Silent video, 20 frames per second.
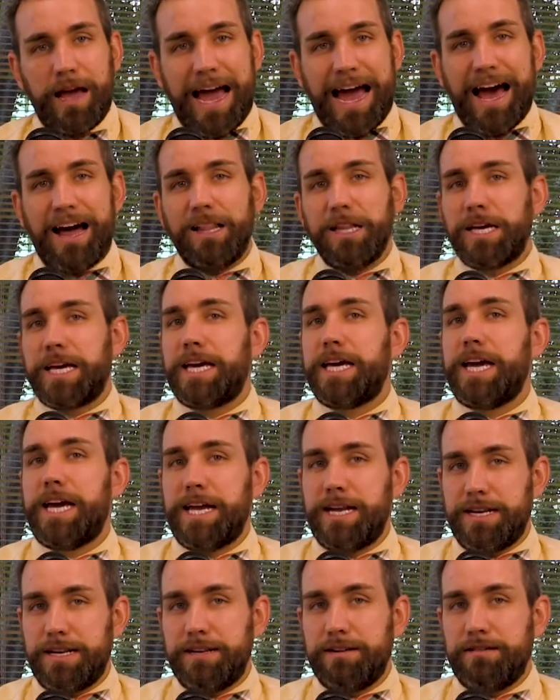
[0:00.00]

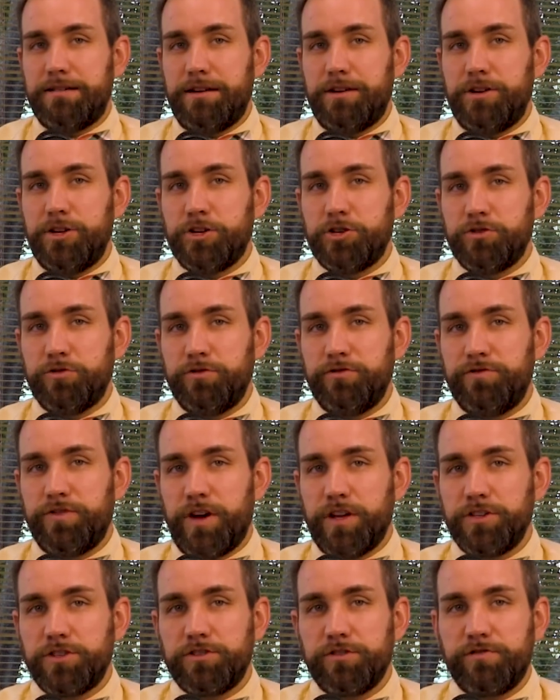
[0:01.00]
allocate additional
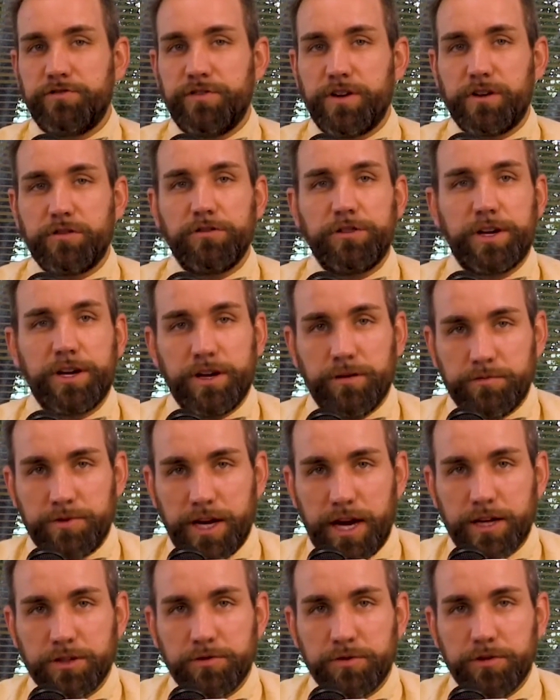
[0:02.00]
funds to federal income
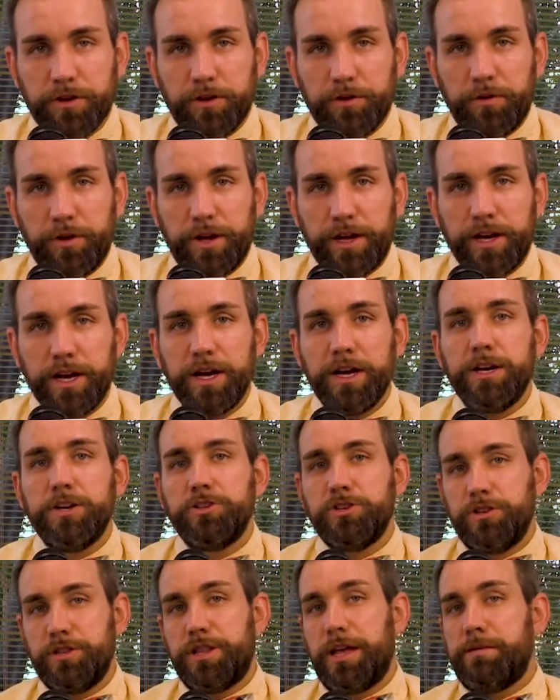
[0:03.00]
tax withholding
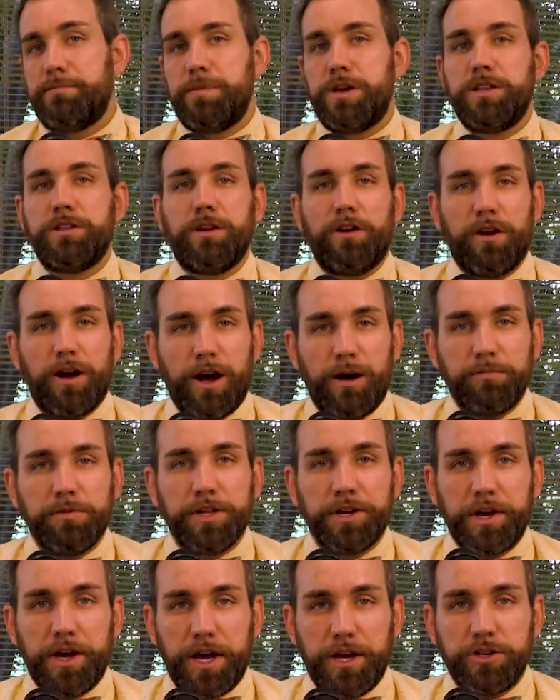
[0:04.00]
so that they meet their
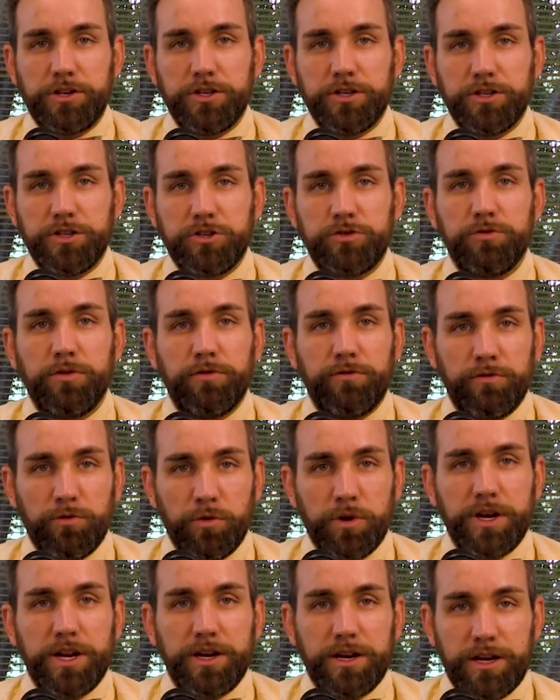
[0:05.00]
obligations to
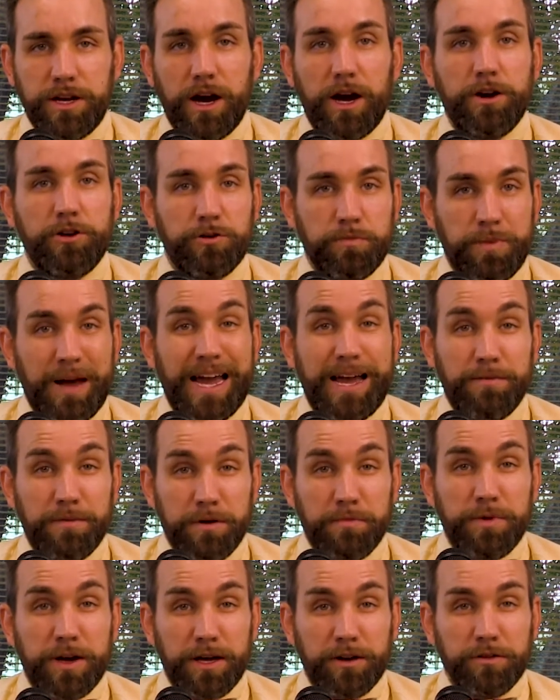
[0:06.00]
avoid any
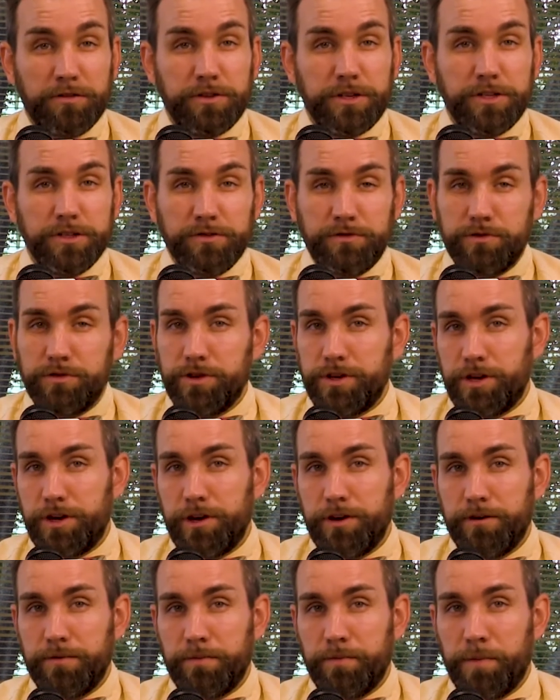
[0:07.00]
underpayment penalties for the
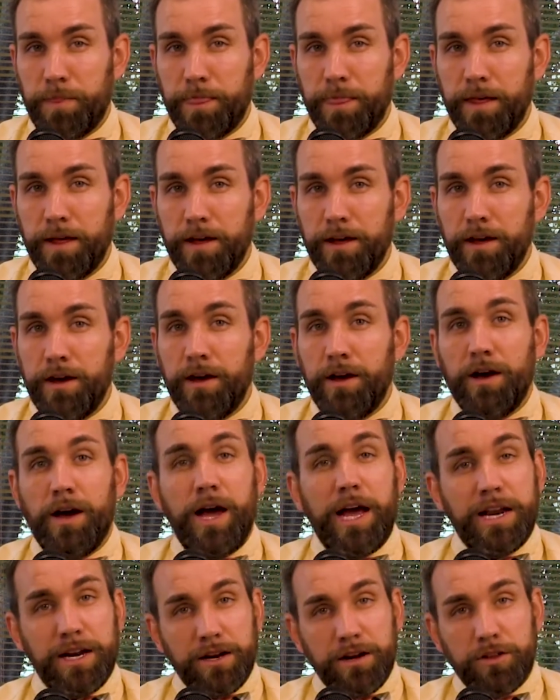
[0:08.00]
year.
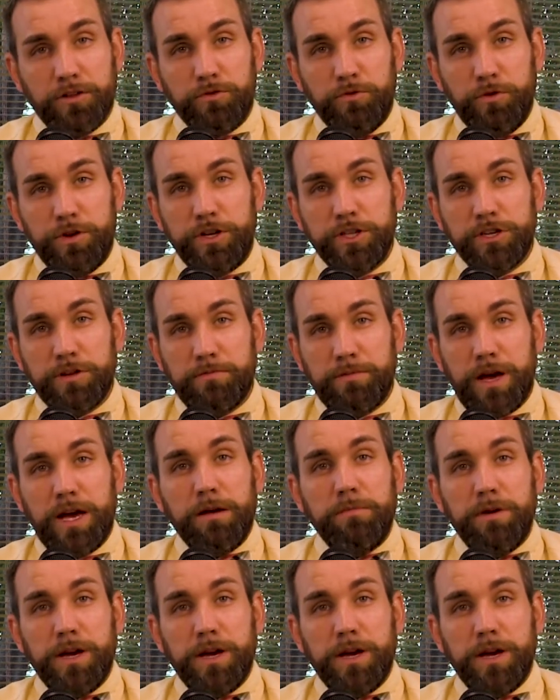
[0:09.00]
And another reason may